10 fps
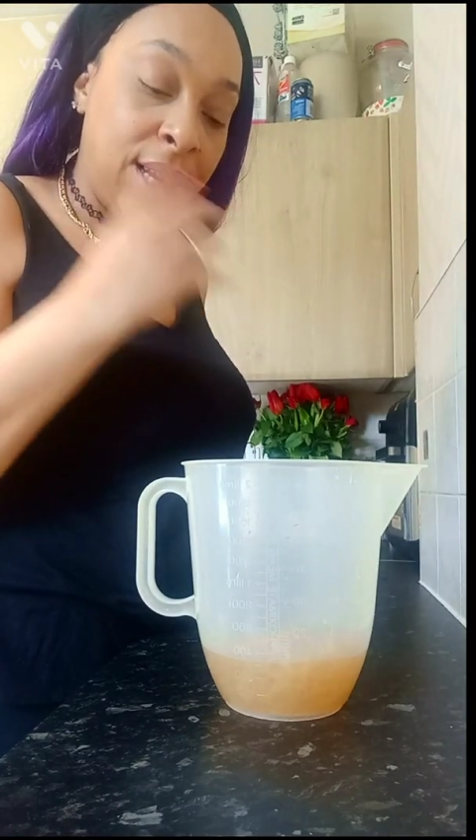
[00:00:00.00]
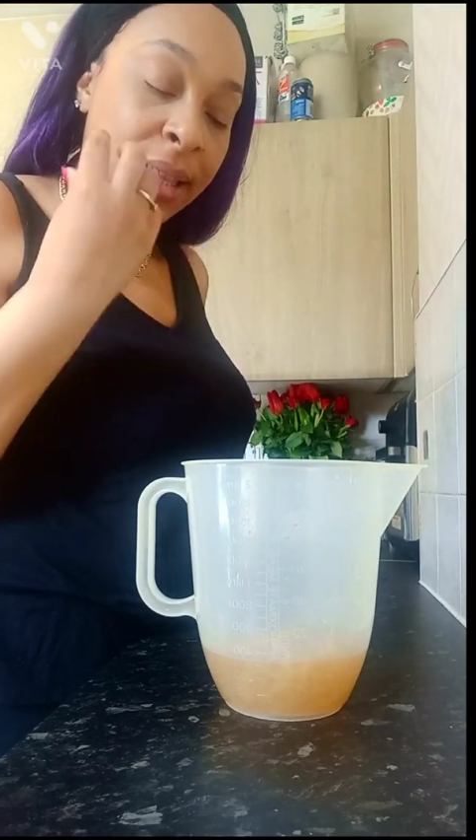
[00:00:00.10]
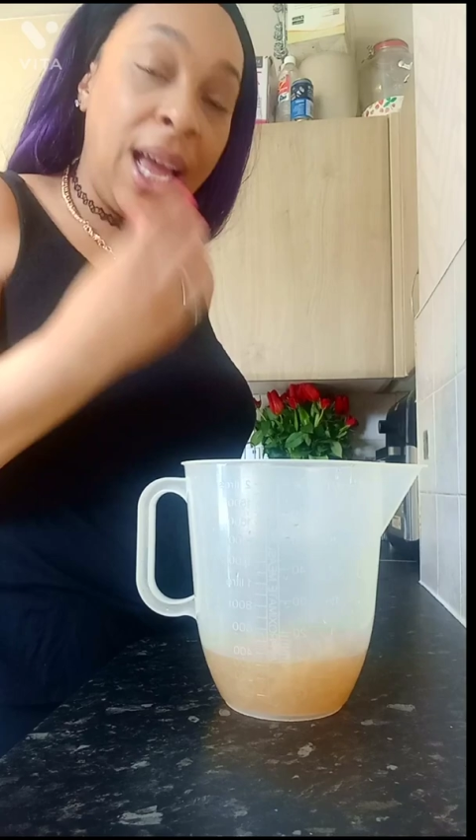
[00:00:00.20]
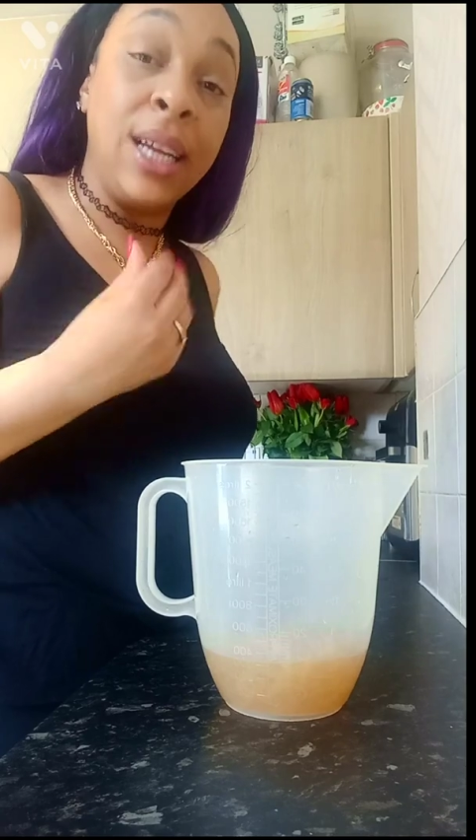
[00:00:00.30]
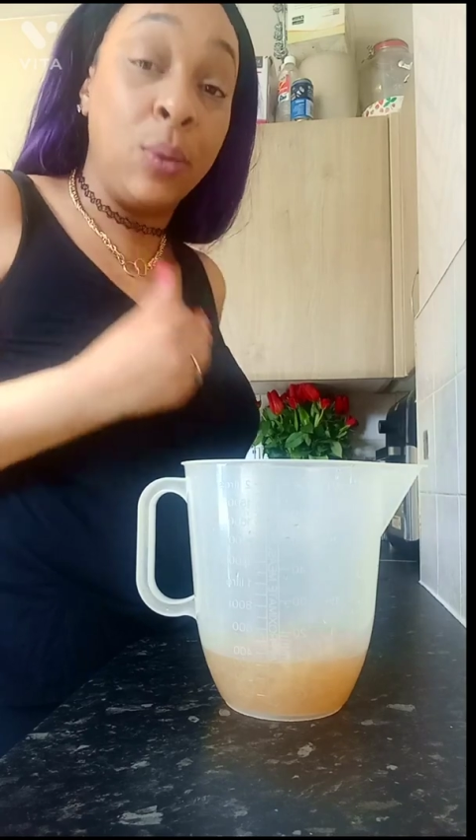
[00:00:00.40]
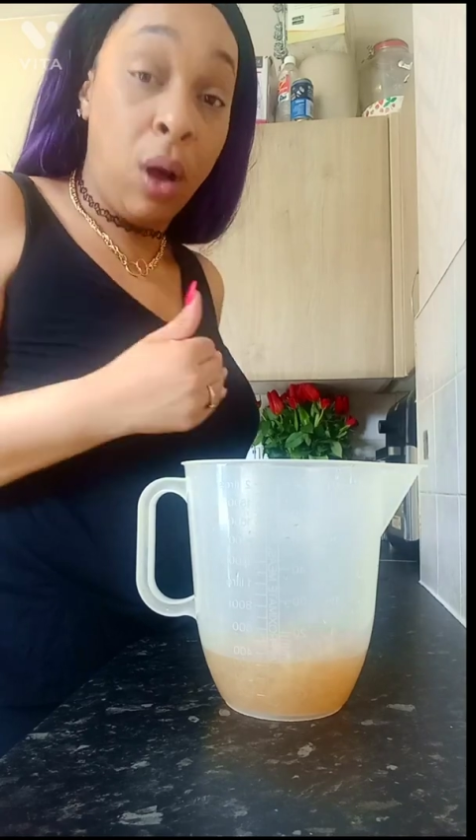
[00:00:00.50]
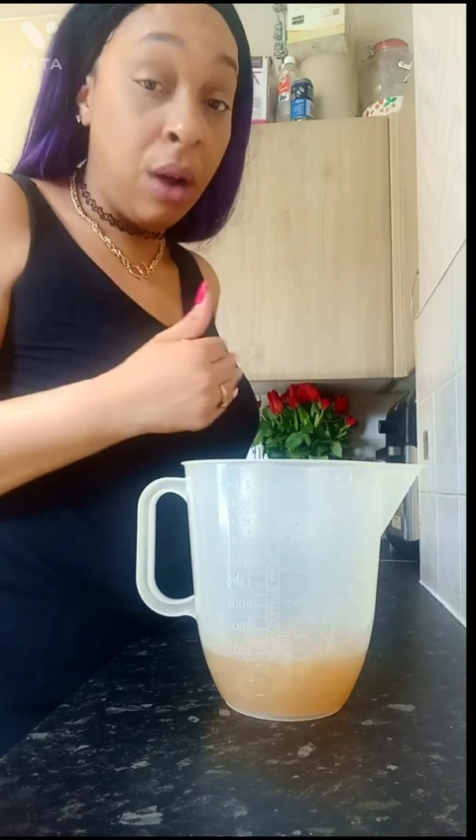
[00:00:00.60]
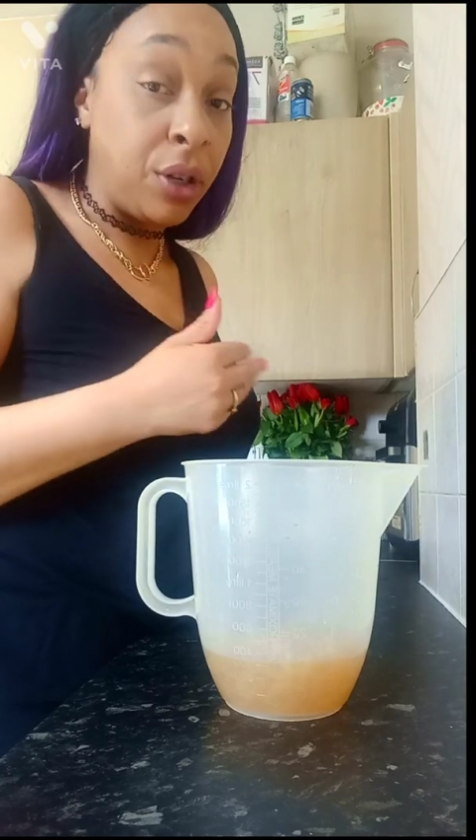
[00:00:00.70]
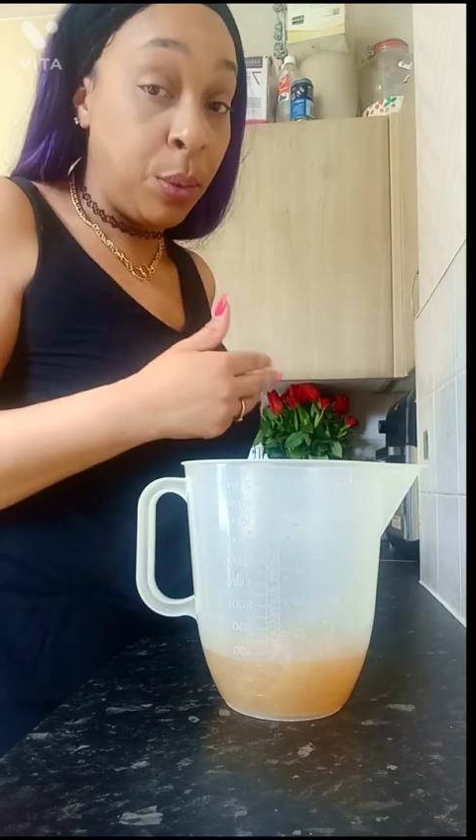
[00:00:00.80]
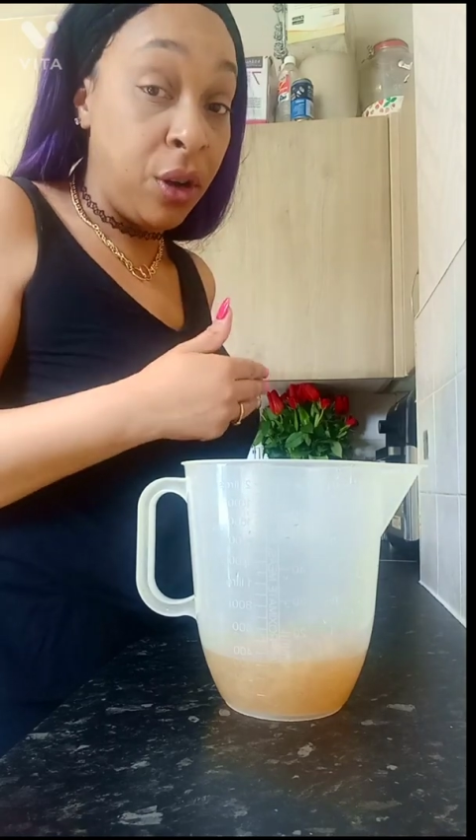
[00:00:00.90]
That is what
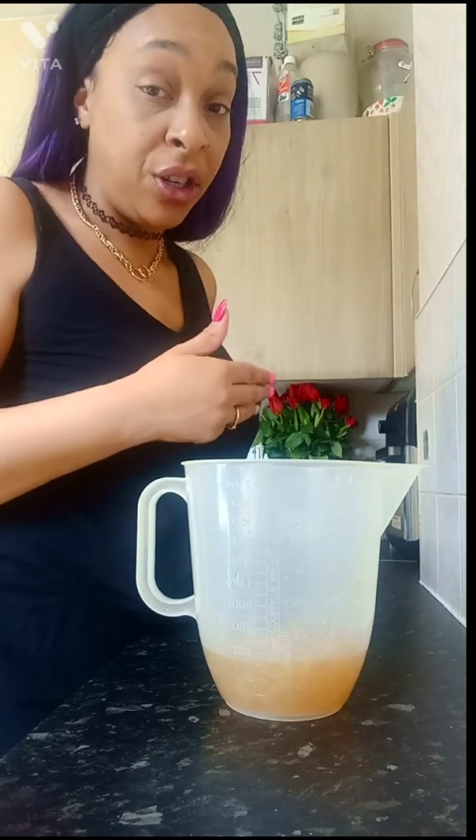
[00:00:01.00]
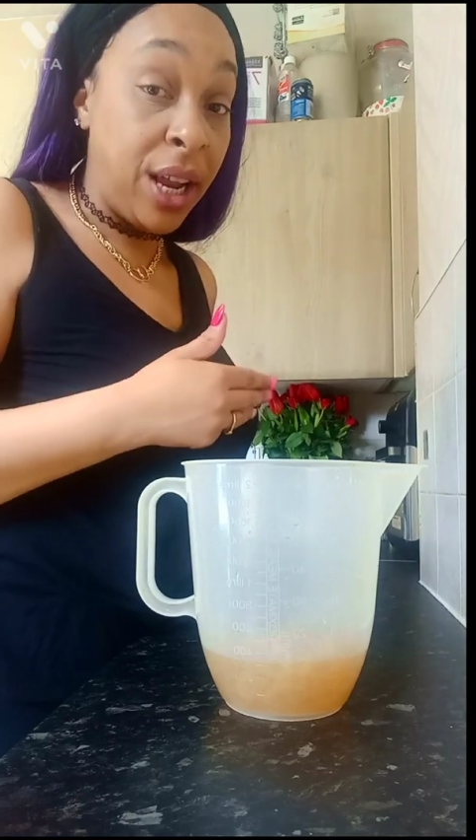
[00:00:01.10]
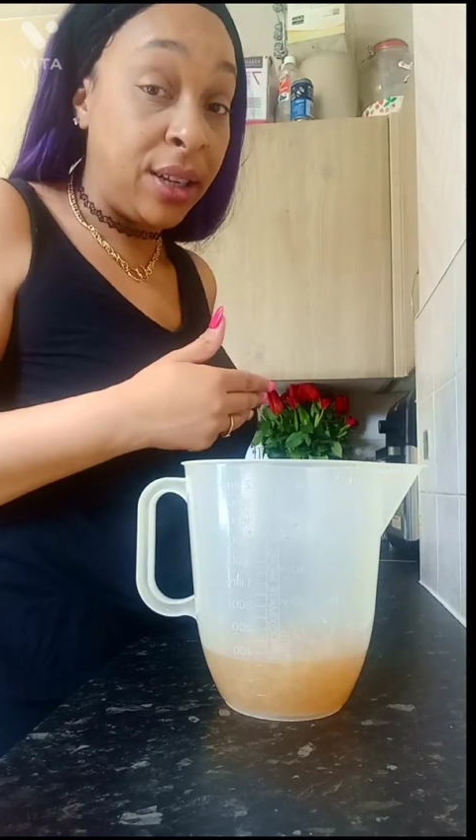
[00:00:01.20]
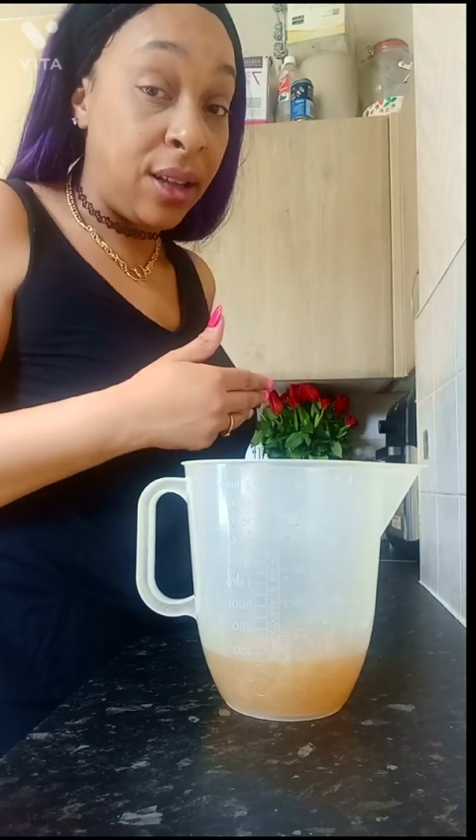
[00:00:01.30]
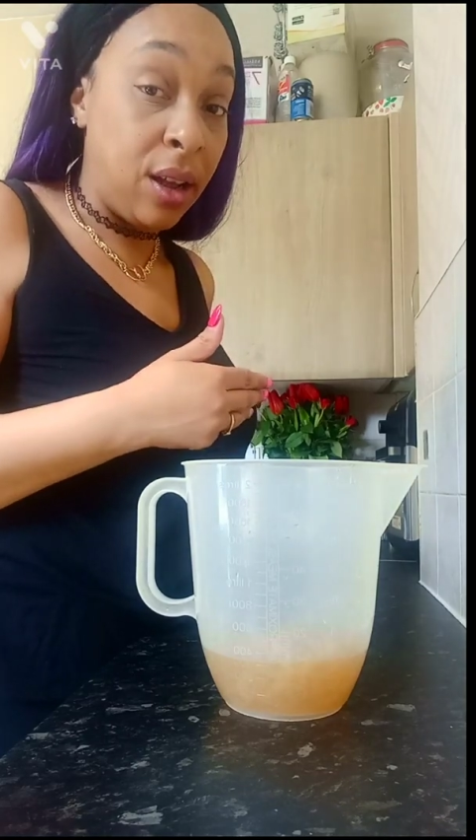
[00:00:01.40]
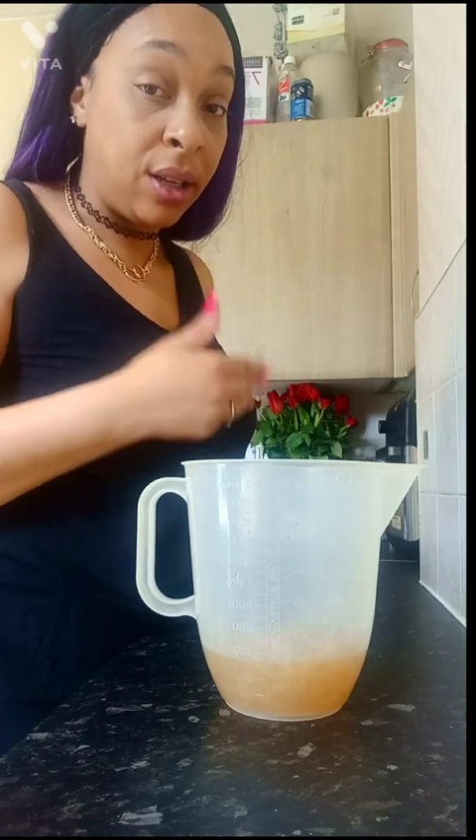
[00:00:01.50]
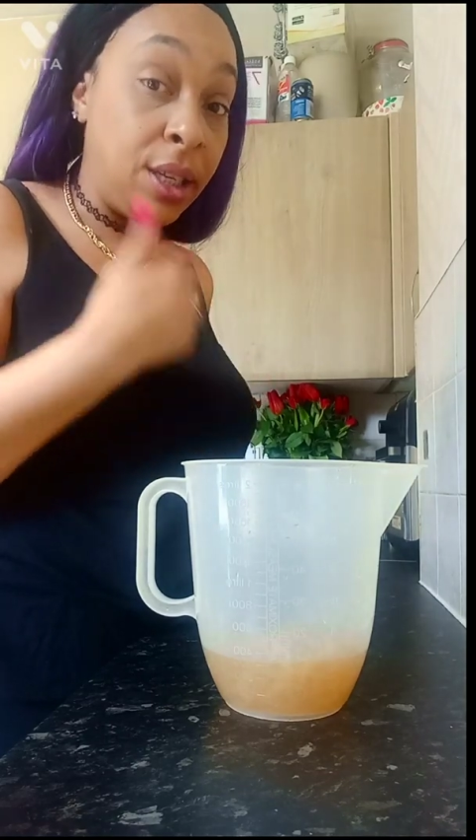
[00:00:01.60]
Irish mash tastes like.